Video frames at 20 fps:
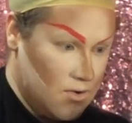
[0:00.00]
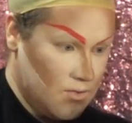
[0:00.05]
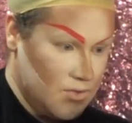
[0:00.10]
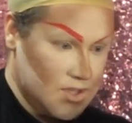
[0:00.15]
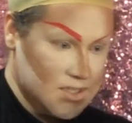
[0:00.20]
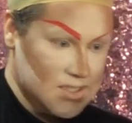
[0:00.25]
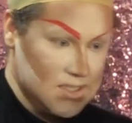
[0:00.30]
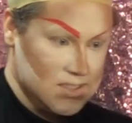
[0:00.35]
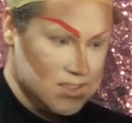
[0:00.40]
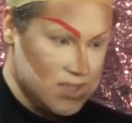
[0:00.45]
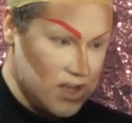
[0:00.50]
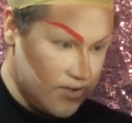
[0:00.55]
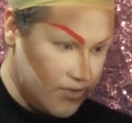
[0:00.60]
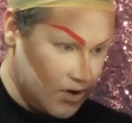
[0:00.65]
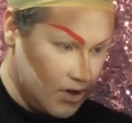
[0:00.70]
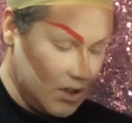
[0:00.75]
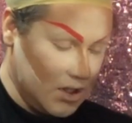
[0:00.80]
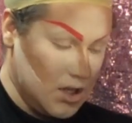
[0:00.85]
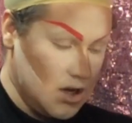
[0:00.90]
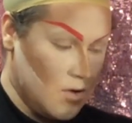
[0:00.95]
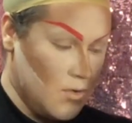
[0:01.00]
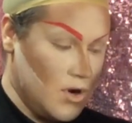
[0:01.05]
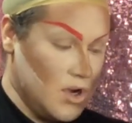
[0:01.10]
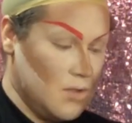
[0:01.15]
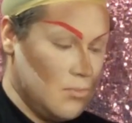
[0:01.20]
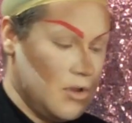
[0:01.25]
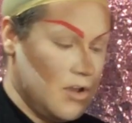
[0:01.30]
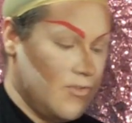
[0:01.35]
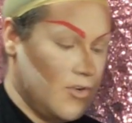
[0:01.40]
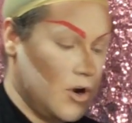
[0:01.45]
this is definitely going
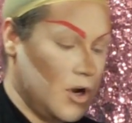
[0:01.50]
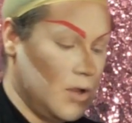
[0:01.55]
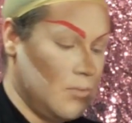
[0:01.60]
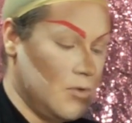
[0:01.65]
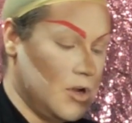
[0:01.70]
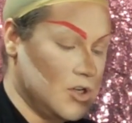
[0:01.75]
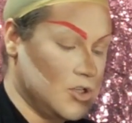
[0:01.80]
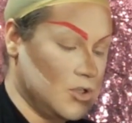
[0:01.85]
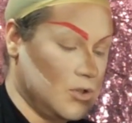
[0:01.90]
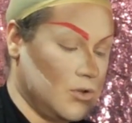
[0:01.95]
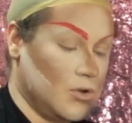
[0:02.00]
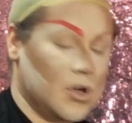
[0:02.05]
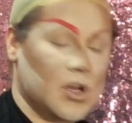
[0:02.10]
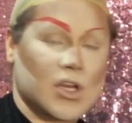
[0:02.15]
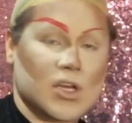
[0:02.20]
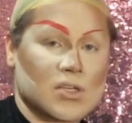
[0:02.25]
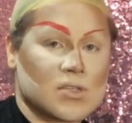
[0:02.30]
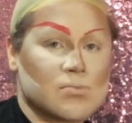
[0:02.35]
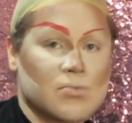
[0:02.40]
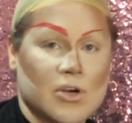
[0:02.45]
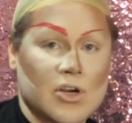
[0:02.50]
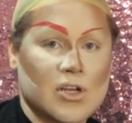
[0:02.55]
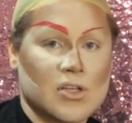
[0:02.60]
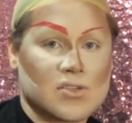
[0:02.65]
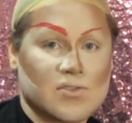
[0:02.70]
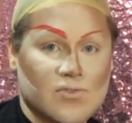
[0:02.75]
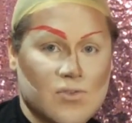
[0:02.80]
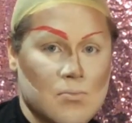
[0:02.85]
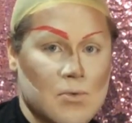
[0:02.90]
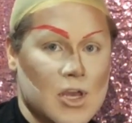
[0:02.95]
to be a very much learning
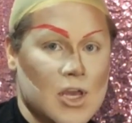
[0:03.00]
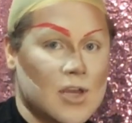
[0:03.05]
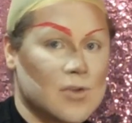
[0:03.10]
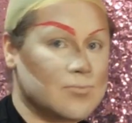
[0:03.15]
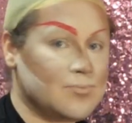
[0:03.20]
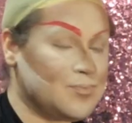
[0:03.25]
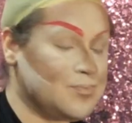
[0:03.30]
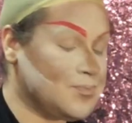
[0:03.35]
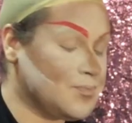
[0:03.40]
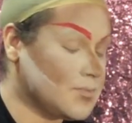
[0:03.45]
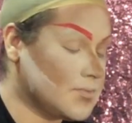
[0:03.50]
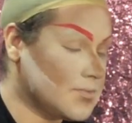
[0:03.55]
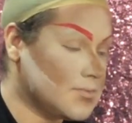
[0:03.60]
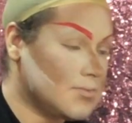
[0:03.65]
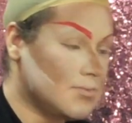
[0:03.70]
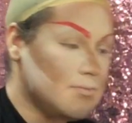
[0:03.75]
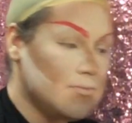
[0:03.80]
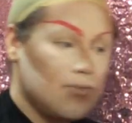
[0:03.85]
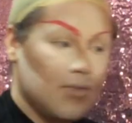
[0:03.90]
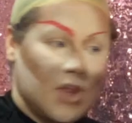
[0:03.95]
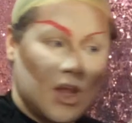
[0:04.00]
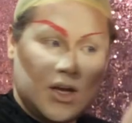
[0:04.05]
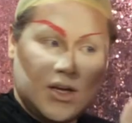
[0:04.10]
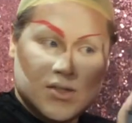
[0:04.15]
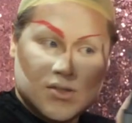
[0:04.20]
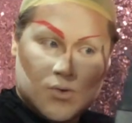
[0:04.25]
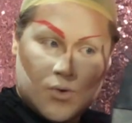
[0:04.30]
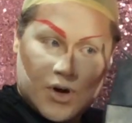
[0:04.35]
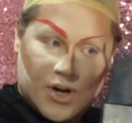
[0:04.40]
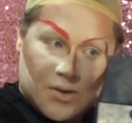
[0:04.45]
experience for me.
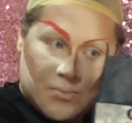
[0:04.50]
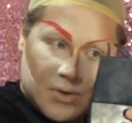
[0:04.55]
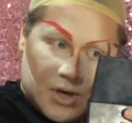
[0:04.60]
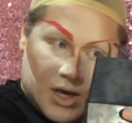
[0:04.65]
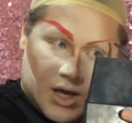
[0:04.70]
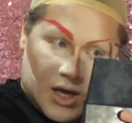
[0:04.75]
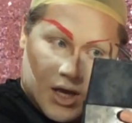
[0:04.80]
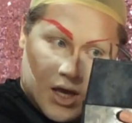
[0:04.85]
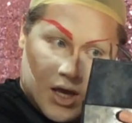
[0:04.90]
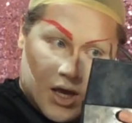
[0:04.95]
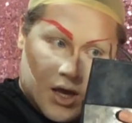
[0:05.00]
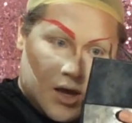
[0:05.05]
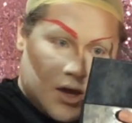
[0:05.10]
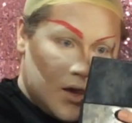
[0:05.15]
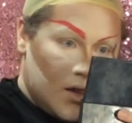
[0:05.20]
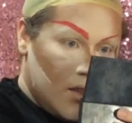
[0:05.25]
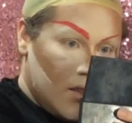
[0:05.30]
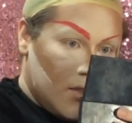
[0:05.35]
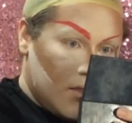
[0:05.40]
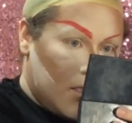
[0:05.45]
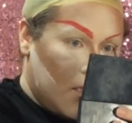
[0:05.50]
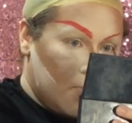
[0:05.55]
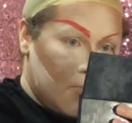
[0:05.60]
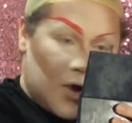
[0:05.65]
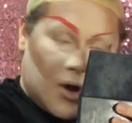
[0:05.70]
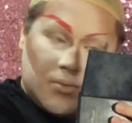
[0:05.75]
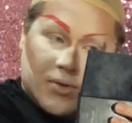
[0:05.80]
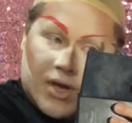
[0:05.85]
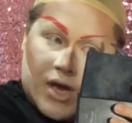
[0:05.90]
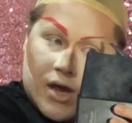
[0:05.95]
It's going to be
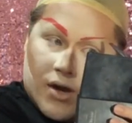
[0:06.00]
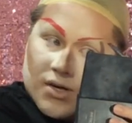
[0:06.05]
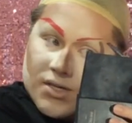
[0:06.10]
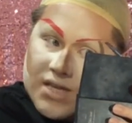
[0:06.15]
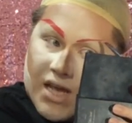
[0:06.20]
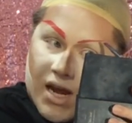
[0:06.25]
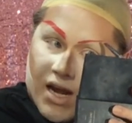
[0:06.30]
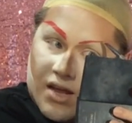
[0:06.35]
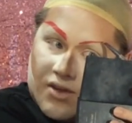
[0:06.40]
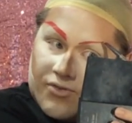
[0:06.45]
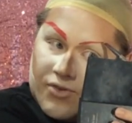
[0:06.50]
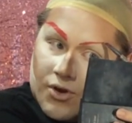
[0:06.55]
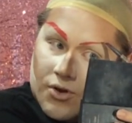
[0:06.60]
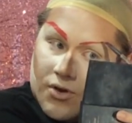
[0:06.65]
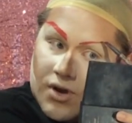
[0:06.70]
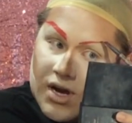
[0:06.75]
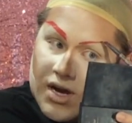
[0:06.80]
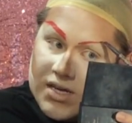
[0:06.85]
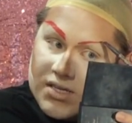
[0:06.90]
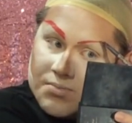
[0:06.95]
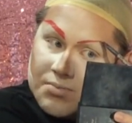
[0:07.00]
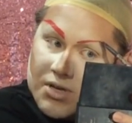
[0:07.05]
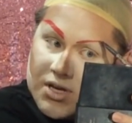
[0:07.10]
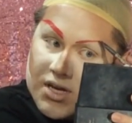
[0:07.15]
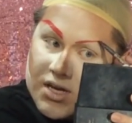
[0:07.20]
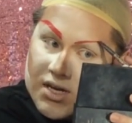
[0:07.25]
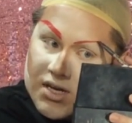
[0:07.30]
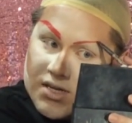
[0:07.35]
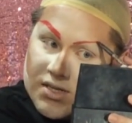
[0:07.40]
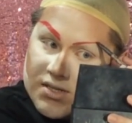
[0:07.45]
probably entertaining for you guys
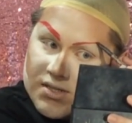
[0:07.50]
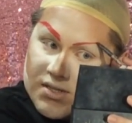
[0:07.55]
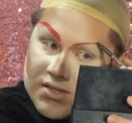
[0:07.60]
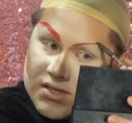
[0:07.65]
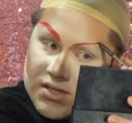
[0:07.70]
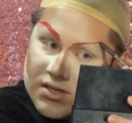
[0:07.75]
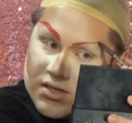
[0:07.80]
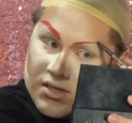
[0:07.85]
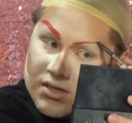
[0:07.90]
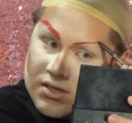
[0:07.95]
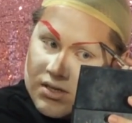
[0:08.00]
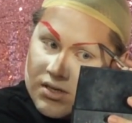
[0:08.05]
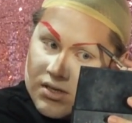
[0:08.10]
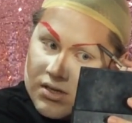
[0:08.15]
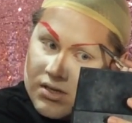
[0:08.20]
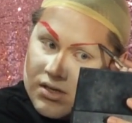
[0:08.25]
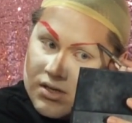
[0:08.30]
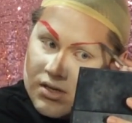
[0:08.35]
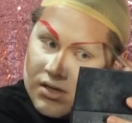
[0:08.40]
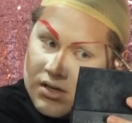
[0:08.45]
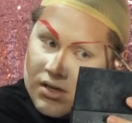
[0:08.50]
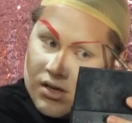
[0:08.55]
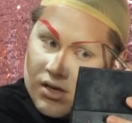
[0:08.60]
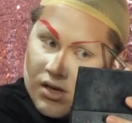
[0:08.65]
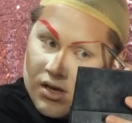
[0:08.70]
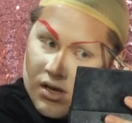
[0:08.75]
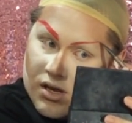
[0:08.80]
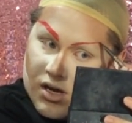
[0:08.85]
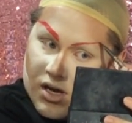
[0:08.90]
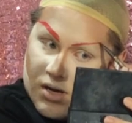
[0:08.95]
because
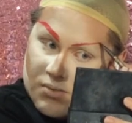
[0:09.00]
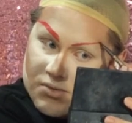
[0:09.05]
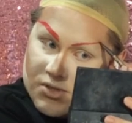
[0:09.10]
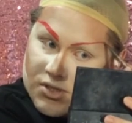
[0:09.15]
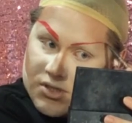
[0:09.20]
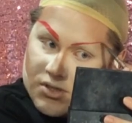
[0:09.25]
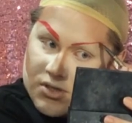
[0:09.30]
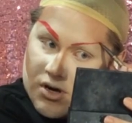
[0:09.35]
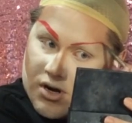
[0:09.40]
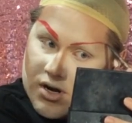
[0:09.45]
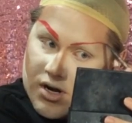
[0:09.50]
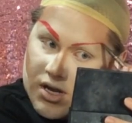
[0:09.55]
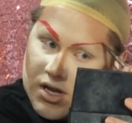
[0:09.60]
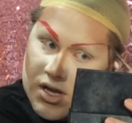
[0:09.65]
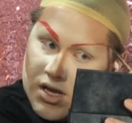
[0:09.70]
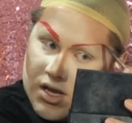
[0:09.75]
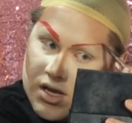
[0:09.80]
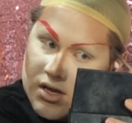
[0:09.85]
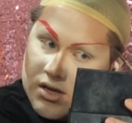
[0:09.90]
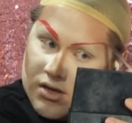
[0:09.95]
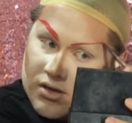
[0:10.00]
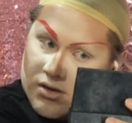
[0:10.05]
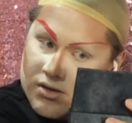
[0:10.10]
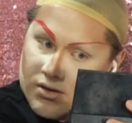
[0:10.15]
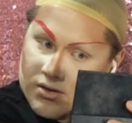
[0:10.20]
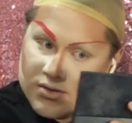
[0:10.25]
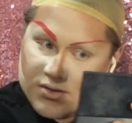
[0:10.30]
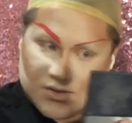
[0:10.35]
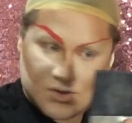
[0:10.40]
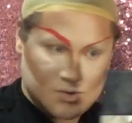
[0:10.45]
I'm starting
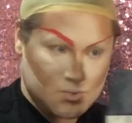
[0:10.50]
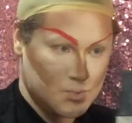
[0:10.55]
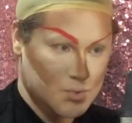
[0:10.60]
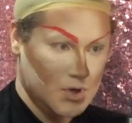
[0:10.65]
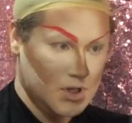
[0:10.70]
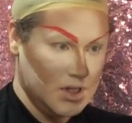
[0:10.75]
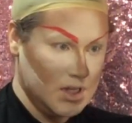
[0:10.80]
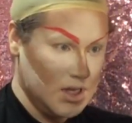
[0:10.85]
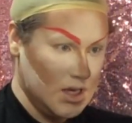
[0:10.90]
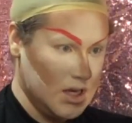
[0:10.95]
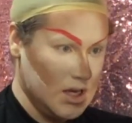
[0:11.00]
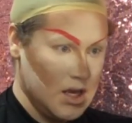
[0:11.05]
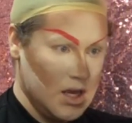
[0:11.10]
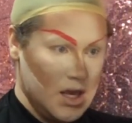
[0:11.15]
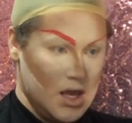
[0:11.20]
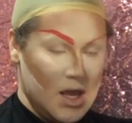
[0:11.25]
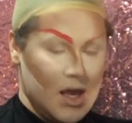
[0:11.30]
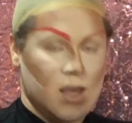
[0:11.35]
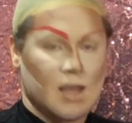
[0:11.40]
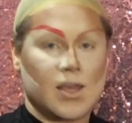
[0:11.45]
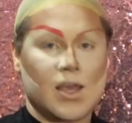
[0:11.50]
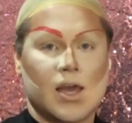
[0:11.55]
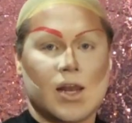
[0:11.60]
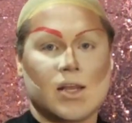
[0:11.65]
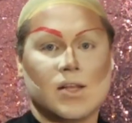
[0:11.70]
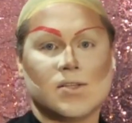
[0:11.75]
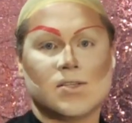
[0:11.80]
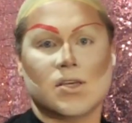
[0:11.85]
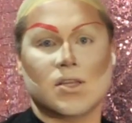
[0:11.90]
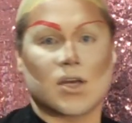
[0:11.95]
to really get
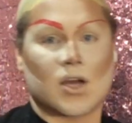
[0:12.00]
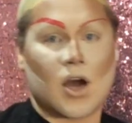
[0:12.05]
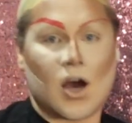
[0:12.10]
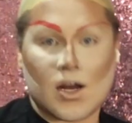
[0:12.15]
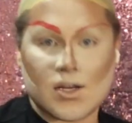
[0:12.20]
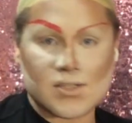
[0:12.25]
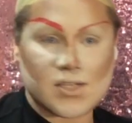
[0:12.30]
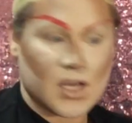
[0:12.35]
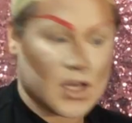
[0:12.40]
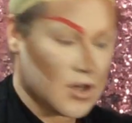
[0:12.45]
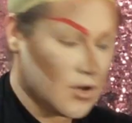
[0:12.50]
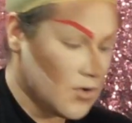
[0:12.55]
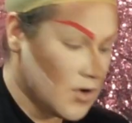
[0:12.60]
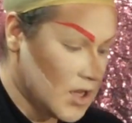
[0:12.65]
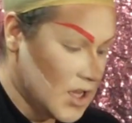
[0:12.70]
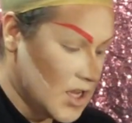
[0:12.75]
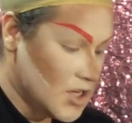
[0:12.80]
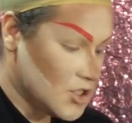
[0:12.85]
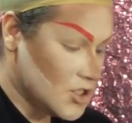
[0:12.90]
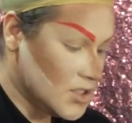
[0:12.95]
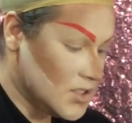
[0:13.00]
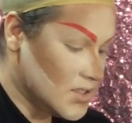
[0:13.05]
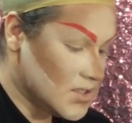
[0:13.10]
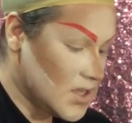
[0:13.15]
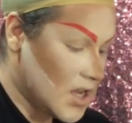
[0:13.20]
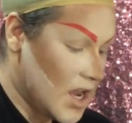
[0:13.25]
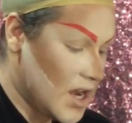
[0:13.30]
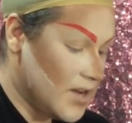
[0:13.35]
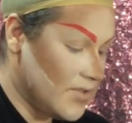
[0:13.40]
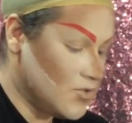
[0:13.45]
into the content creation
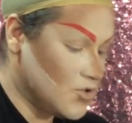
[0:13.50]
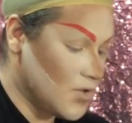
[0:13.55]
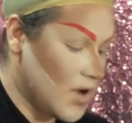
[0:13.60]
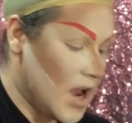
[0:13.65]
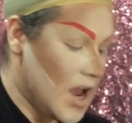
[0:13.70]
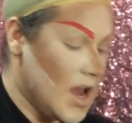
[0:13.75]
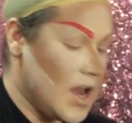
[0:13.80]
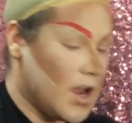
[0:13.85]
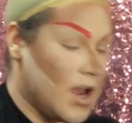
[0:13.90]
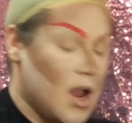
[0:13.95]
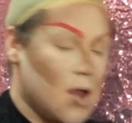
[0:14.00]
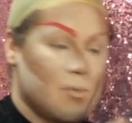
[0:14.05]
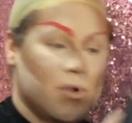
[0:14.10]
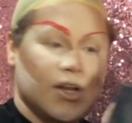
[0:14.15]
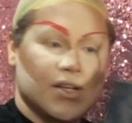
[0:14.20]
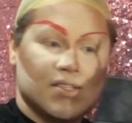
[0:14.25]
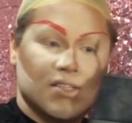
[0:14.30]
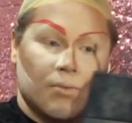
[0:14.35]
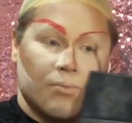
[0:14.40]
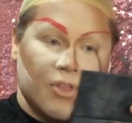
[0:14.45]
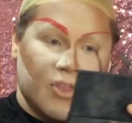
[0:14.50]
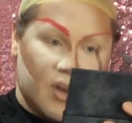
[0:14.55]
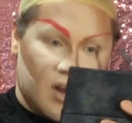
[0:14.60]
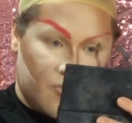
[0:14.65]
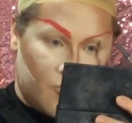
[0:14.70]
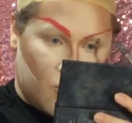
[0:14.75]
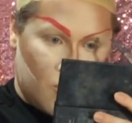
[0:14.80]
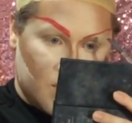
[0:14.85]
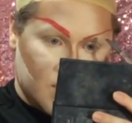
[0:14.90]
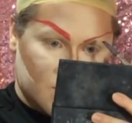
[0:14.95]
side of drag. I mean, it's something that
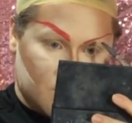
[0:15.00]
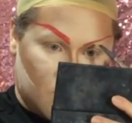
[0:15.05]
I've always